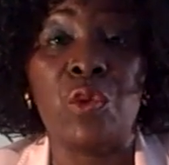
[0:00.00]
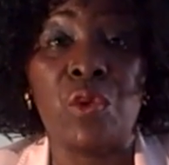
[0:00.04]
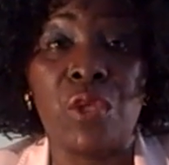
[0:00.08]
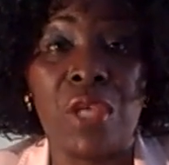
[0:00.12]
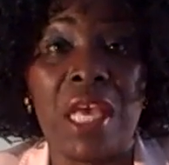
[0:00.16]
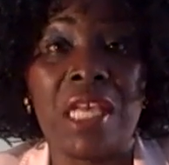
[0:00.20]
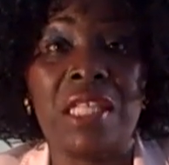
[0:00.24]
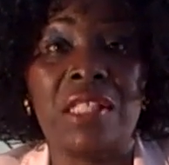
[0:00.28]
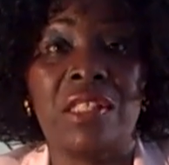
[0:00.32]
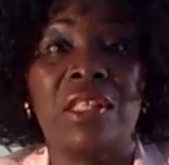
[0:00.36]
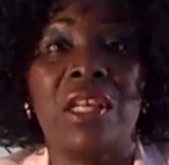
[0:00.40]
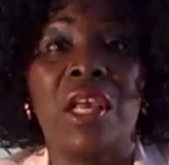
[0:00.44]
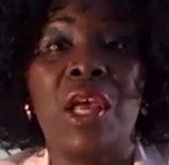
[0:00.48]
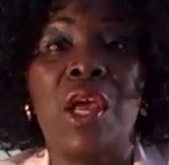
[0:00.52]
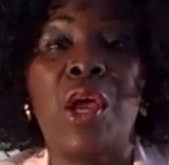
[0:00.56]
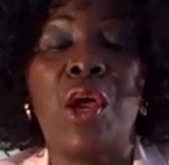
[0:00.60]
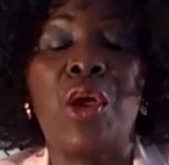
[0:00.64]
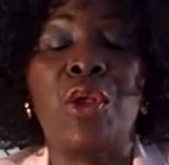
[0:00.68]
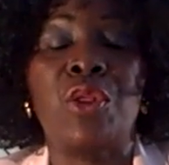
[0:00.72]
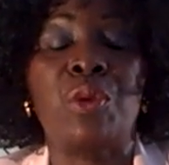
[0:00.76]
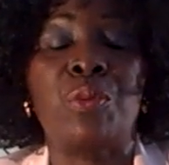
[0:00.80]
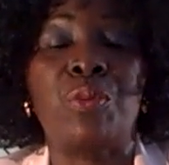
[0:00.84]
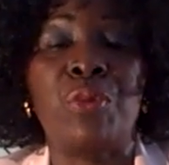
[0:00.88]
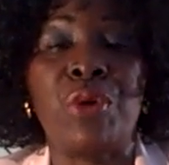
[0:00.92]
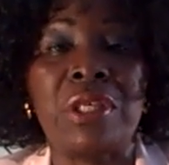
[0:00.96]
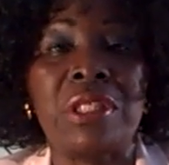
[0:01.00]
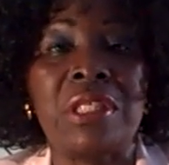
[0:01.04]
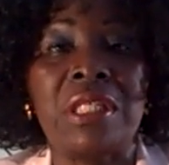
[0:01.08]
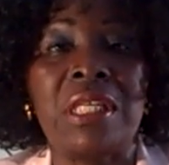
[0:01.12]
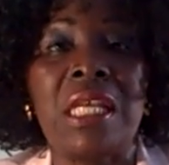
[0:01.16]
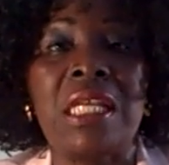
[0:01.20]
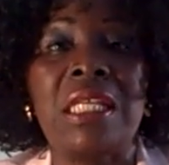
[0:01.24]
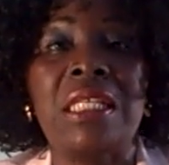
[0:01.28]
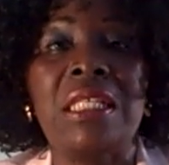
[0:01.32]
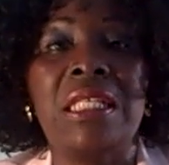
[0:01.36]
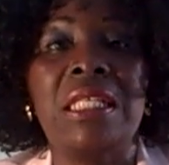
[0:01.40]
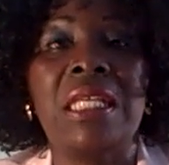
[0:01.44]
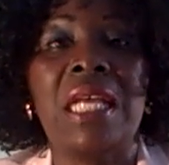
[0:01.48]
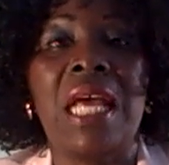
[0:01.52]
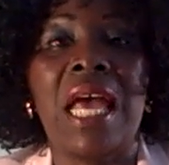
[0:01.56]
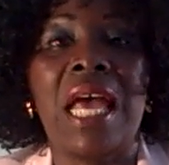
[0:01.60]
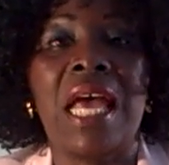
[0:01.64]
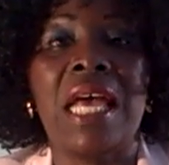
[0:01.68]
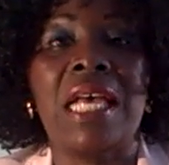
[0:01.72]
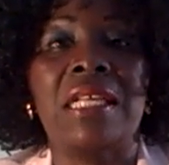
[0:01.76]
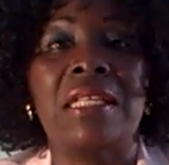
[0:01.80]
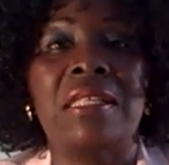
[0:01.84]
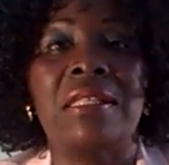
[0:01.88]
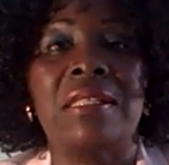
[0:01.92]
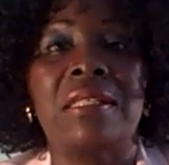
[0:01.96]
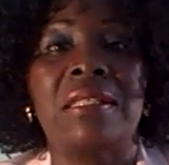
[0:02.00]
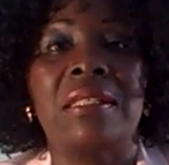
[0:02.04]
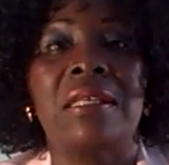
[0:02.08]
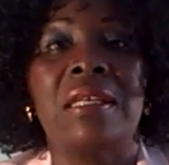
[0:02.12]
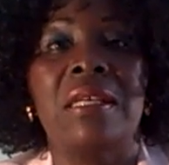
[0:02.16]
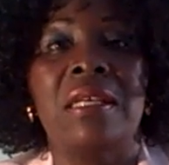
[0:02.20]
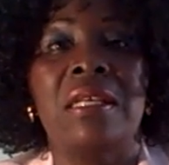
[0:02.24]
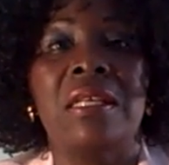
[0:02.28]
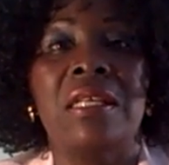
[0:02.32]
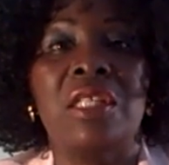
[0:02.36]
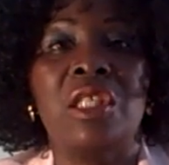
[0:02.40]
So yes, the president has